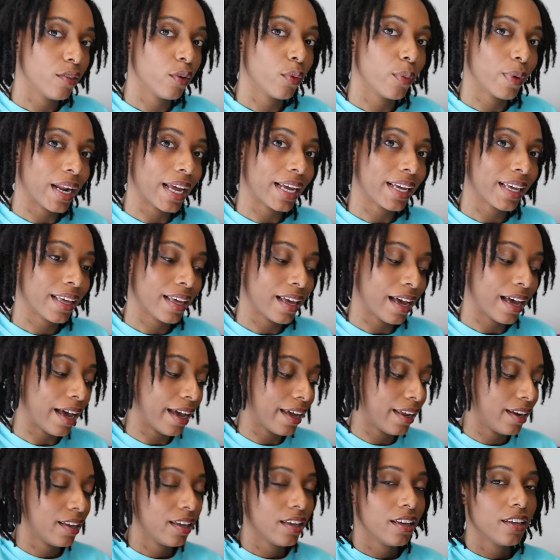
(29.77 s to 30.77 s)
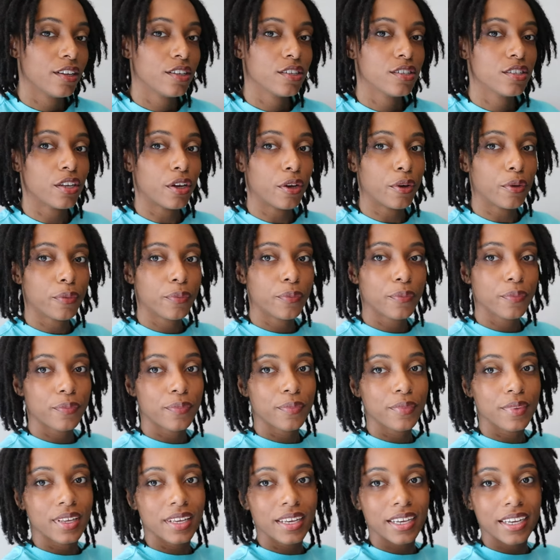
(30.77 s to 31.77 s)
What I got. So
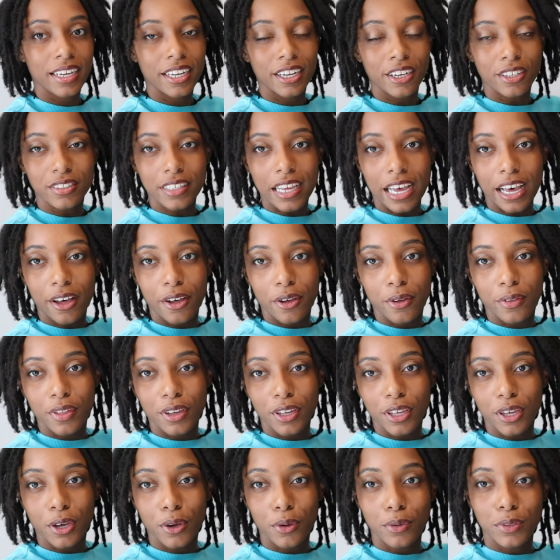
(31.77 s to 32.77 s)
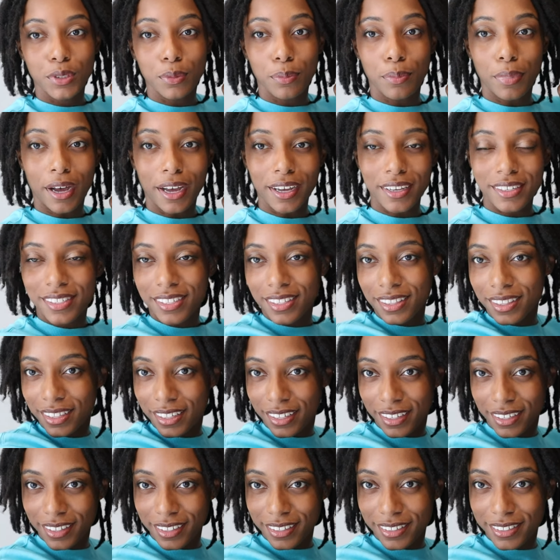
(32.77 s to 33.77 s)
here's how the Coach box
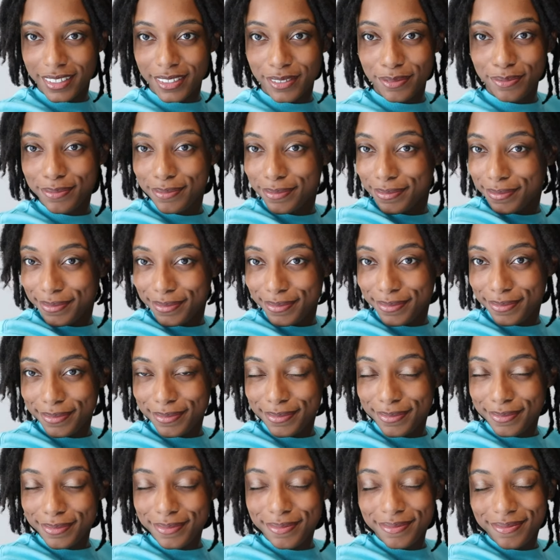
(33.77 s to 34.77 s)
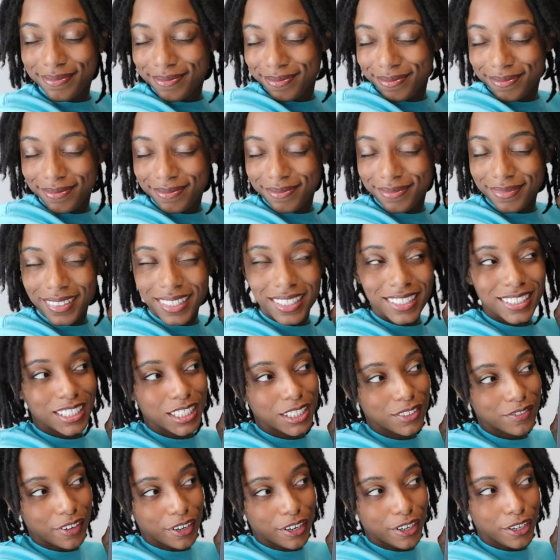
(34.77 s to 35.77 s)
looks.
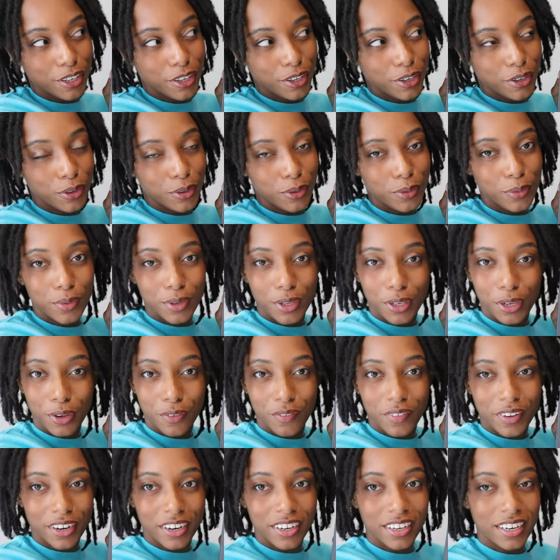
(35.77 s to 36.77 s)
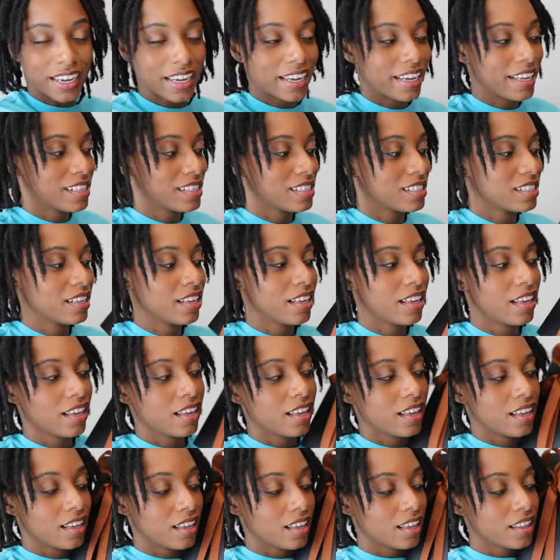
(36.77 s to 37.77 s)
She's very cute, very nice.
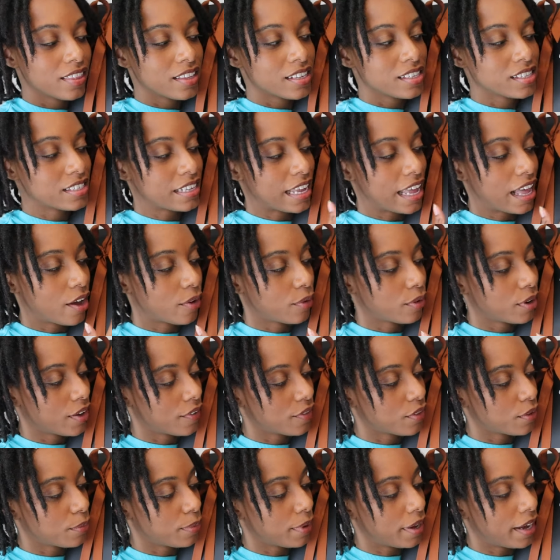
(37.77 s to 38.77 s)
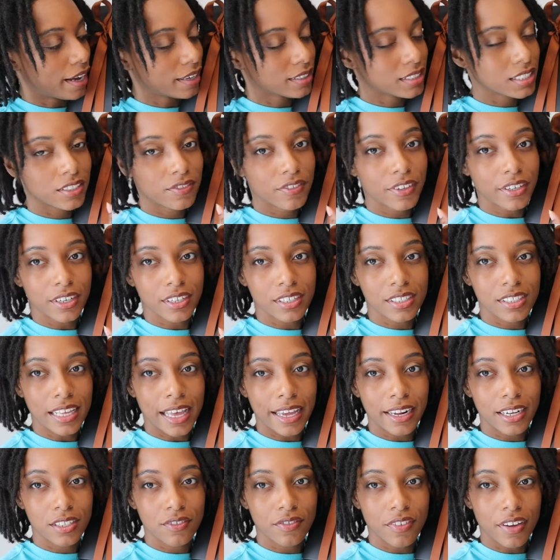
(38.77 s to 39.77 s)
The sound of the box is very
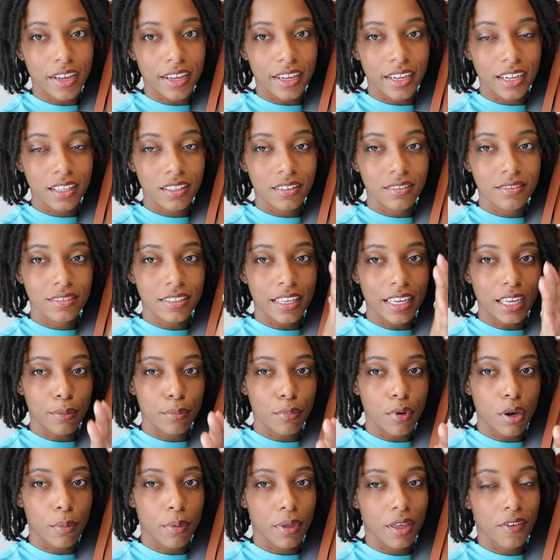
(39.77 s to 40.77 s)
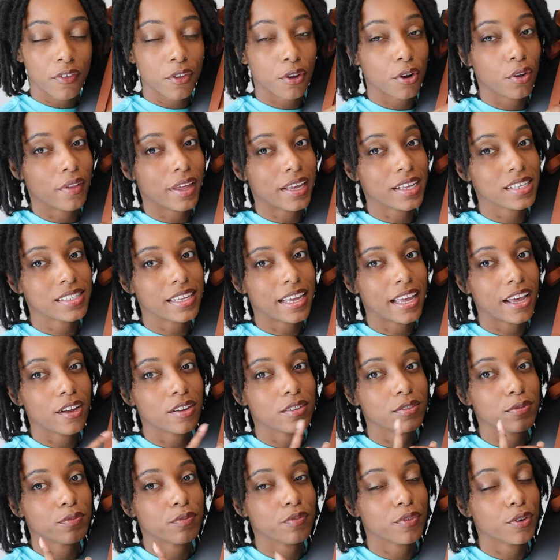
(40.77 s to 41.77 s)
satisfying. Take a moment. If you don't like
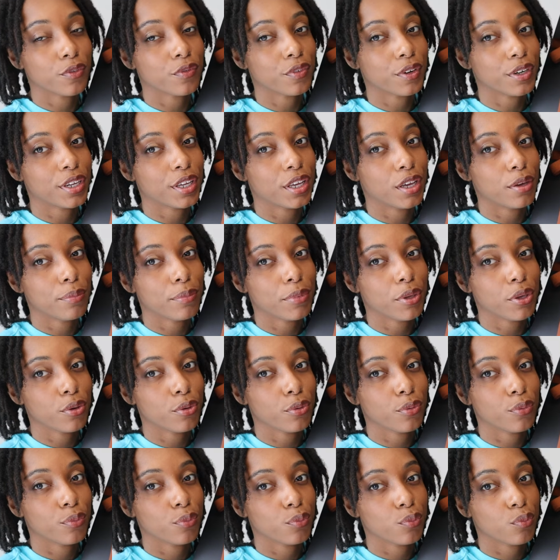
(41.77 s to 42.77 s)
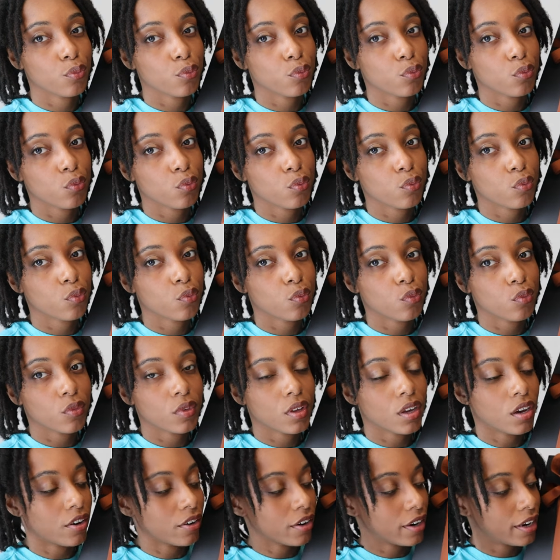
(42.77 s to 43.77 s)
sound, feel free to hit mute.
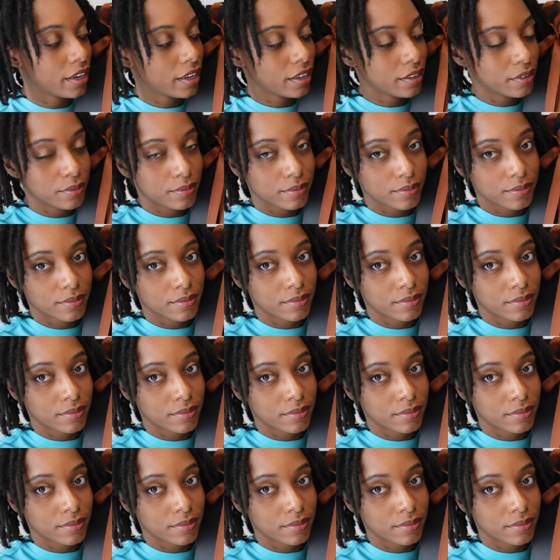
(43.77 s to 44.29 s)
All right.